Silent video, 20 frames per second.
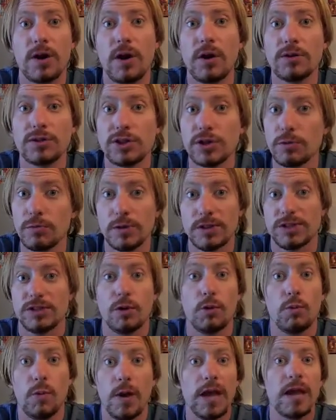culture was
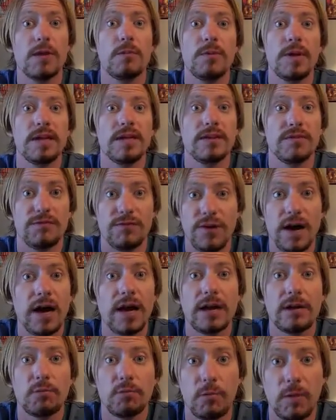the way we
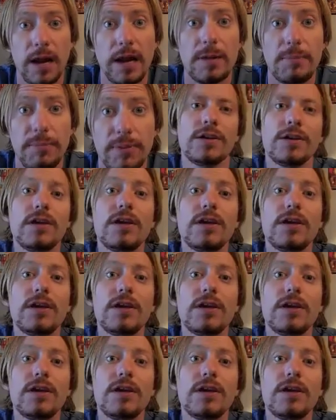define rape?